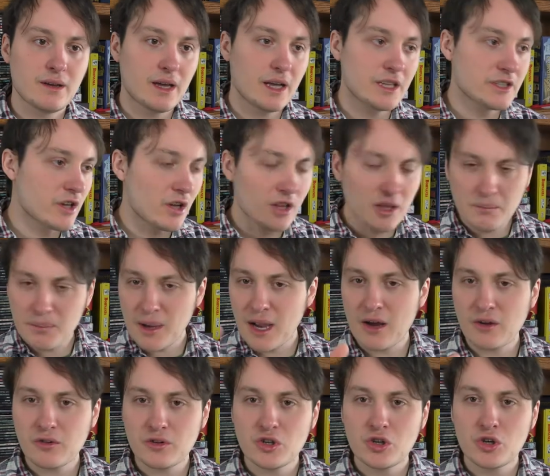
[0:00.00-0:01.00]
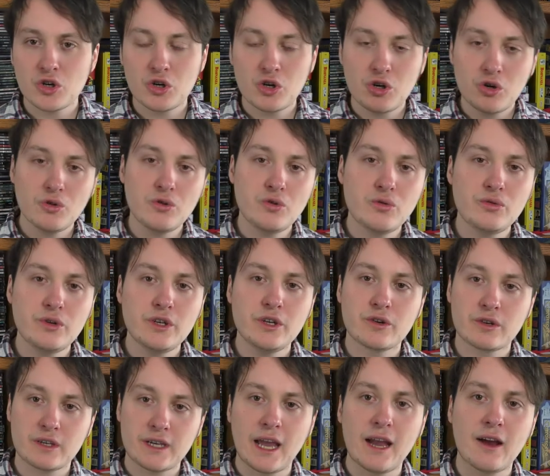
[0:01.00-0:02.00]
It's all about who
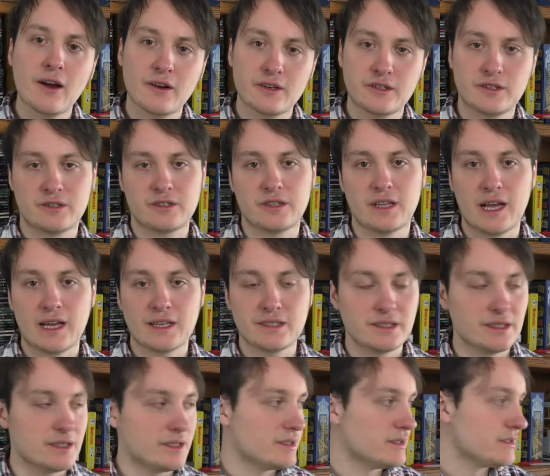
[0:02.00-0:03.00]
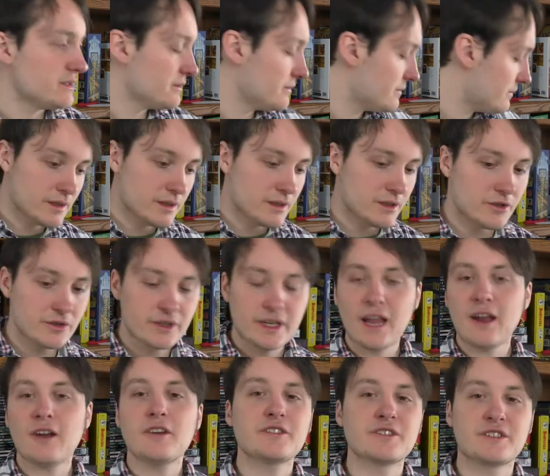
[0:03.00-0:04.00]
your character class is. Your
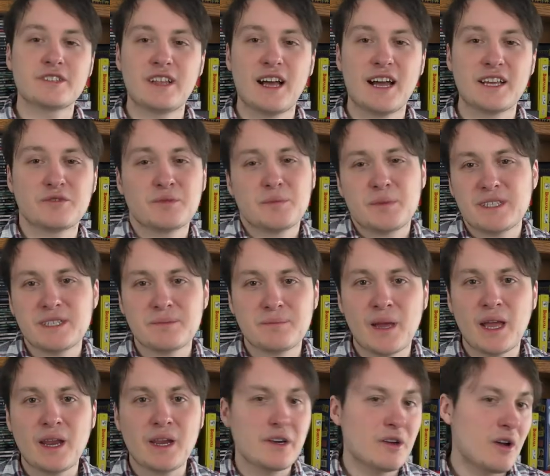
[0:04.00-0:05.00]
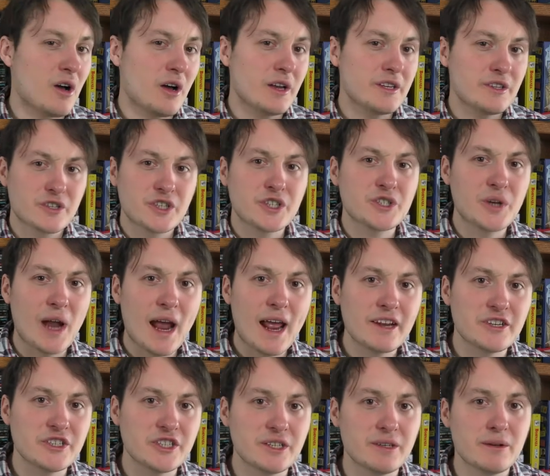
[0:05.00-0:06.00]
character class will be dependent on your
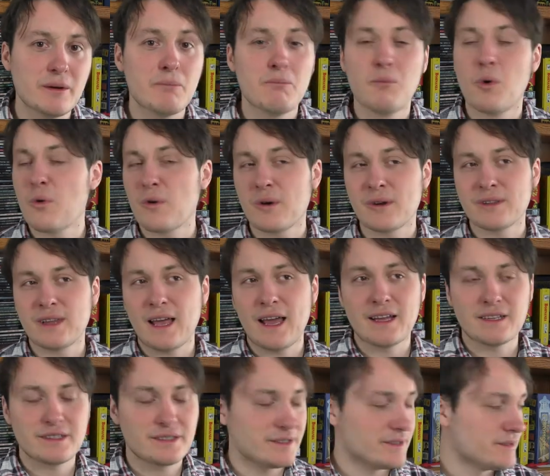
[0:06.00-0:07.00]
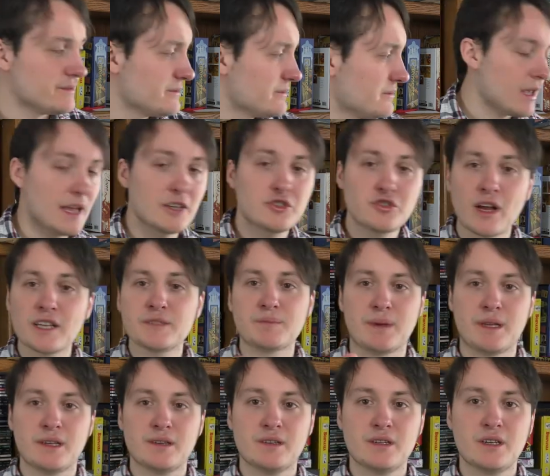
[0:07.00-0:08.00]
strategy, more or less. And trust
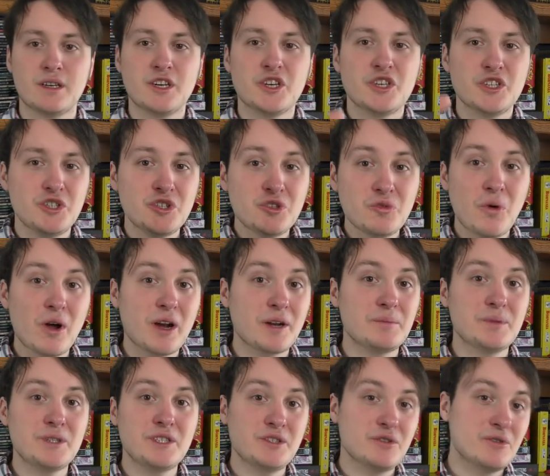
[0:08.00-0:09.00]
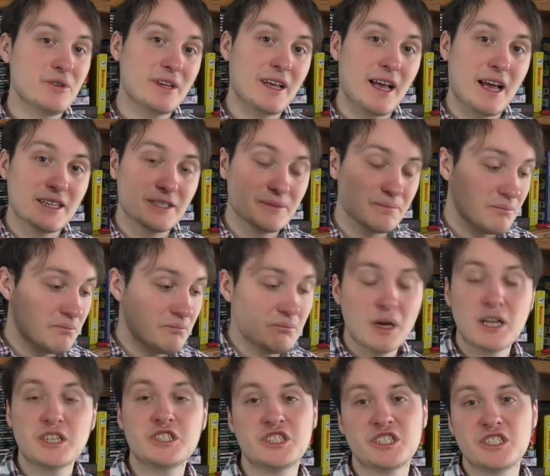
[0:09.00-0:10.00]
me, you want to be doing as
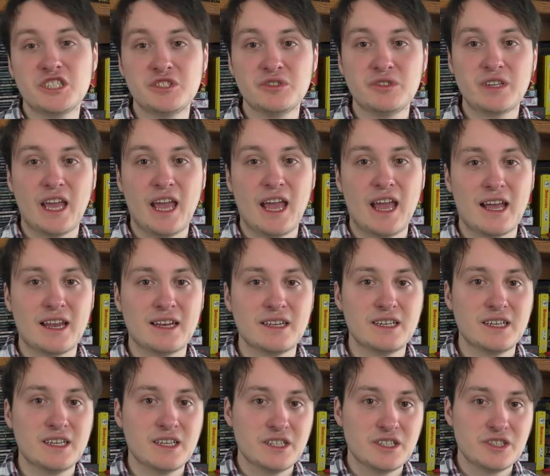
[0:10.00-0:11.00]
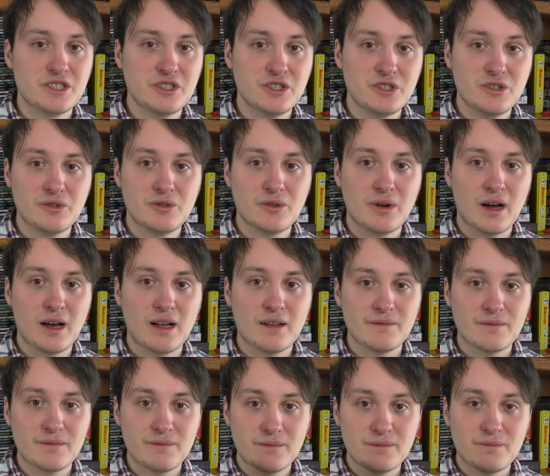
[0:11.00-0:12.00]
much as you can to
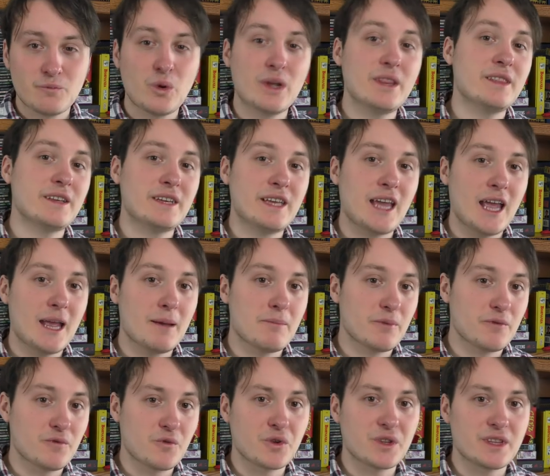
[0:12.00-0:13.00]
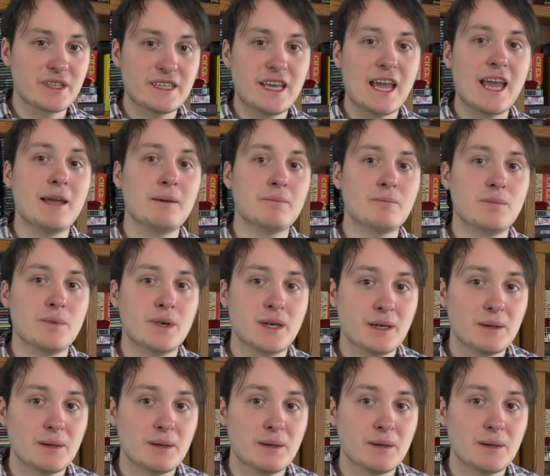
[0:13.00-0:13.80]
win the game before the game